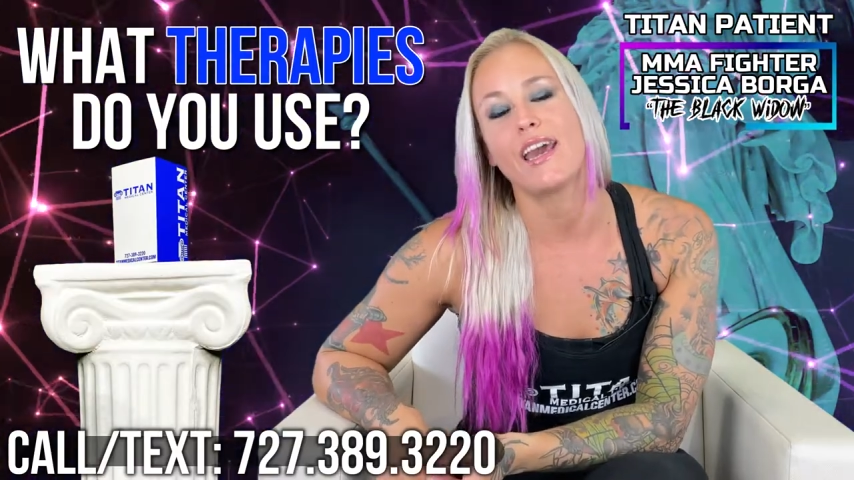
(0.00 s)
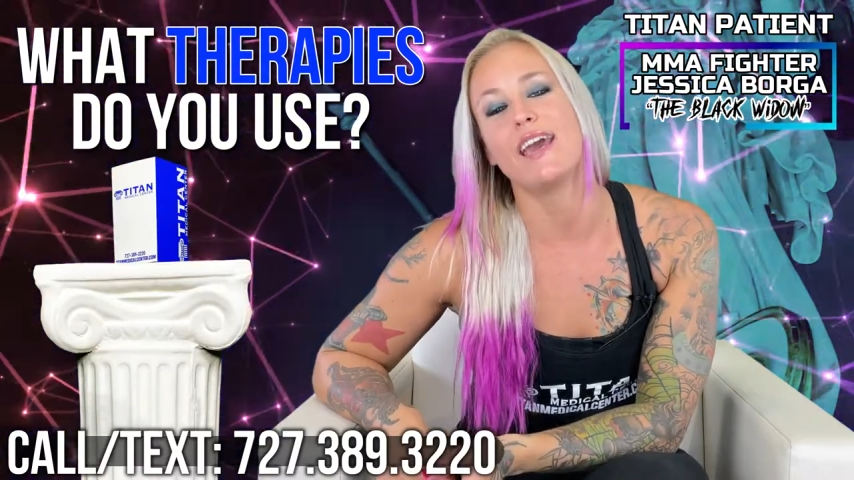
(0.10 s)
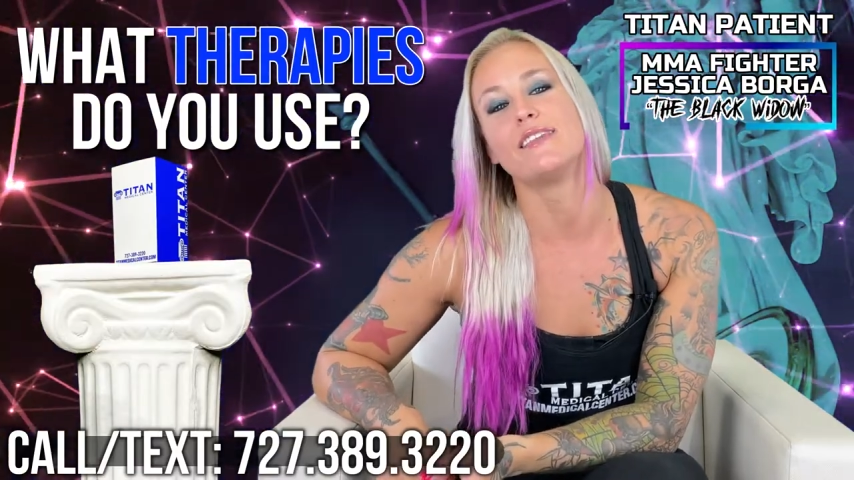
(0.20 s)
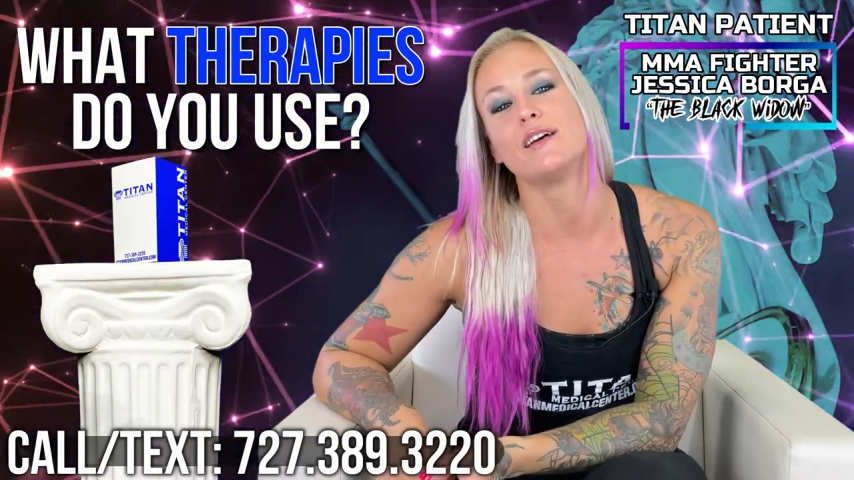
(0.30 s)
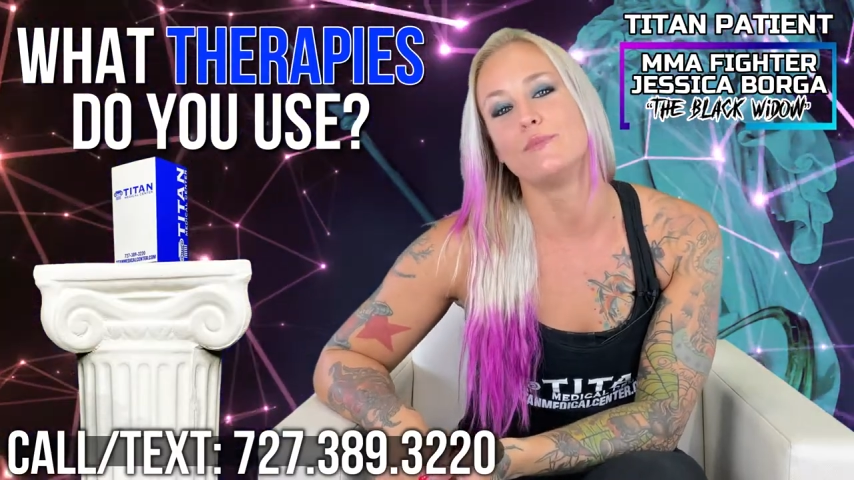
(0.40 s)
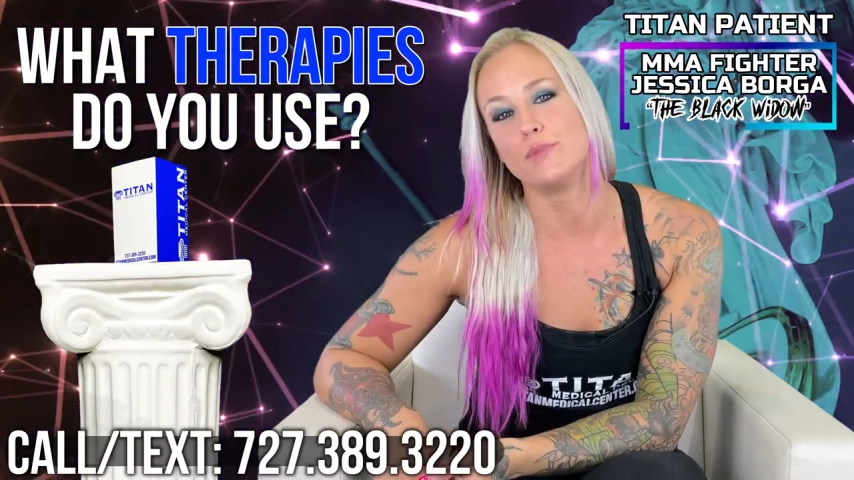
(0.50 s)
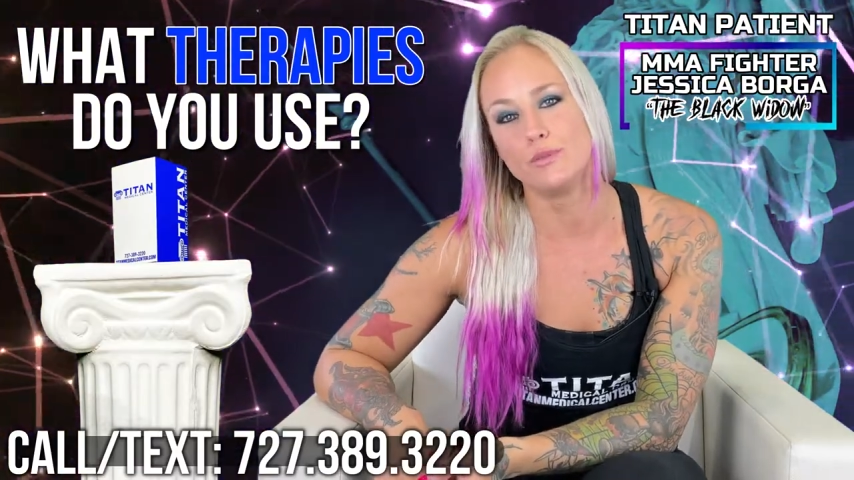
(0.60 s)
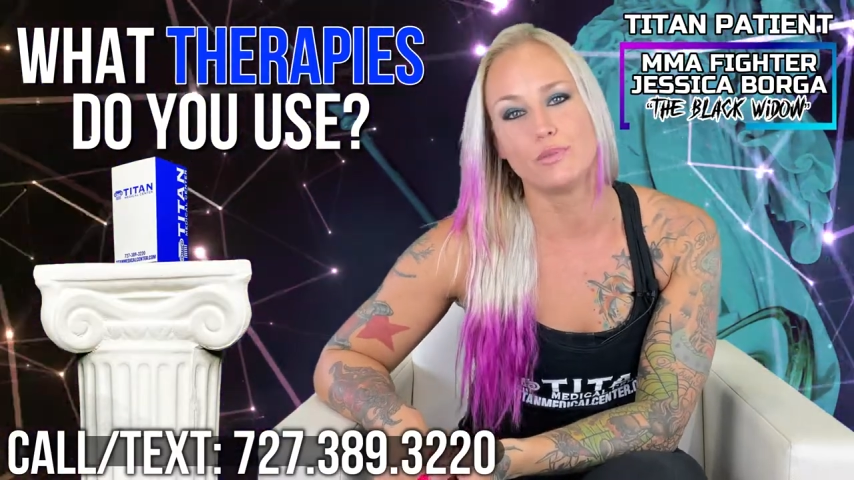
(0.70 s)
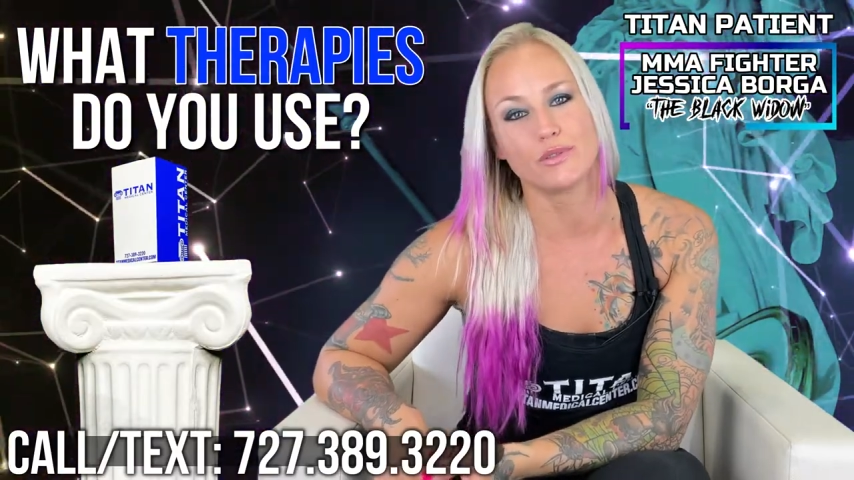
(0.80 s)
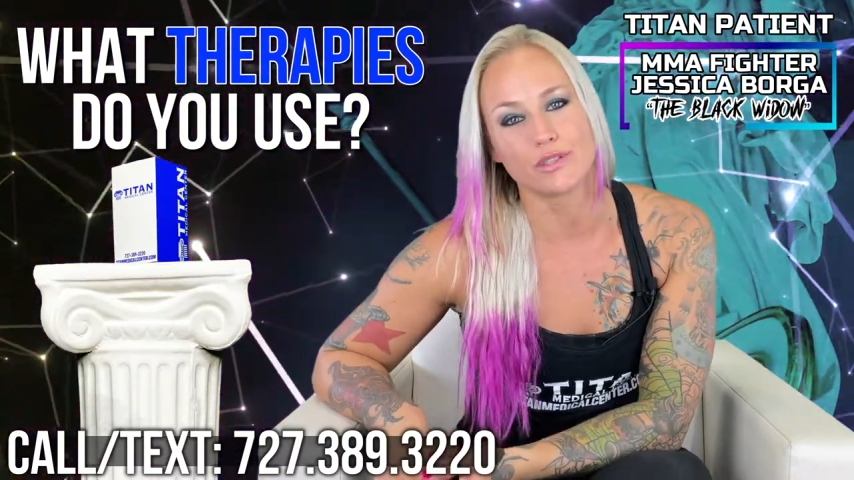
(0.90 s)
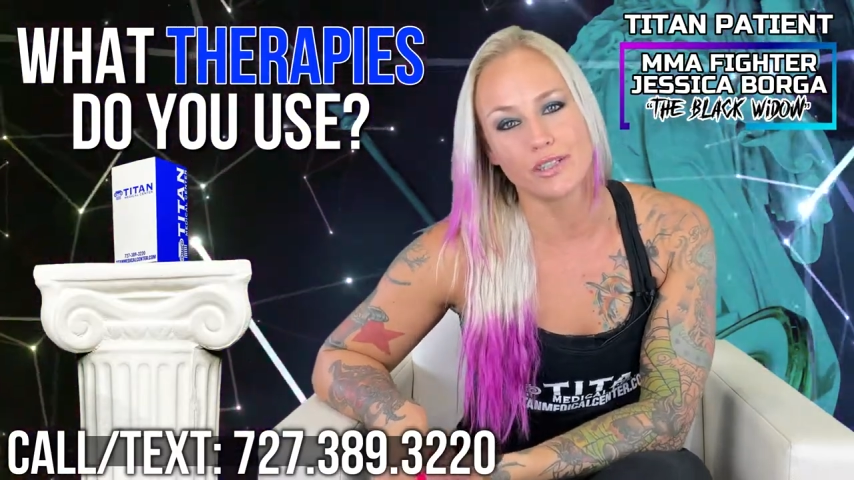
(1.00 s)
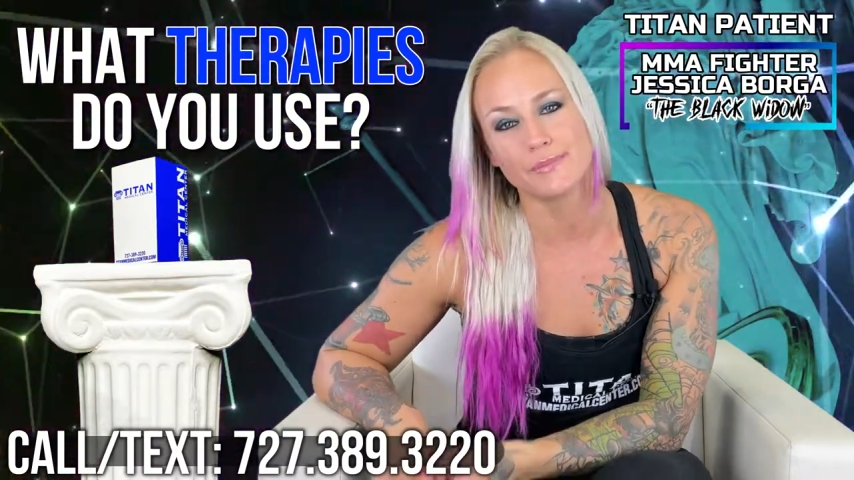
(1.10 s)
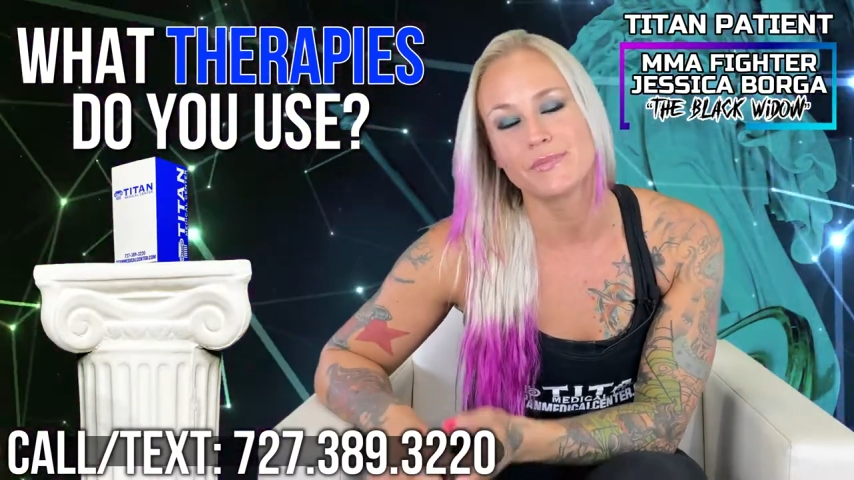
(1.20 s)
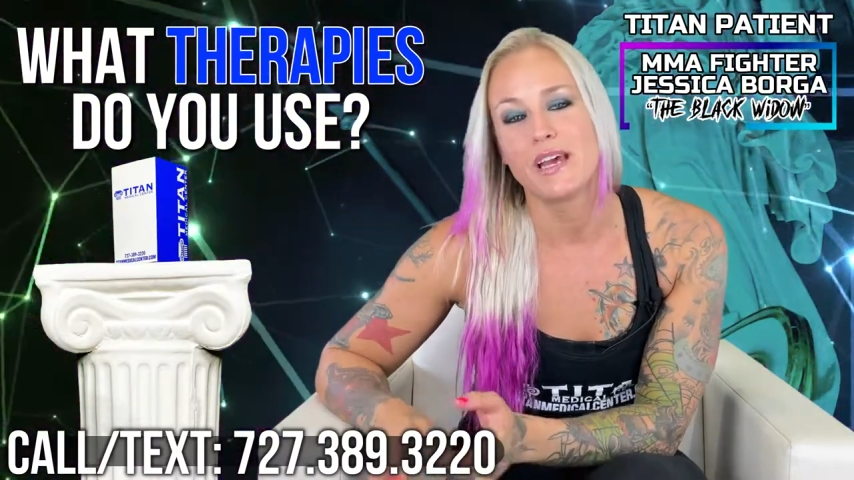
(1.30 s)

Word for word: and the Immune Booster.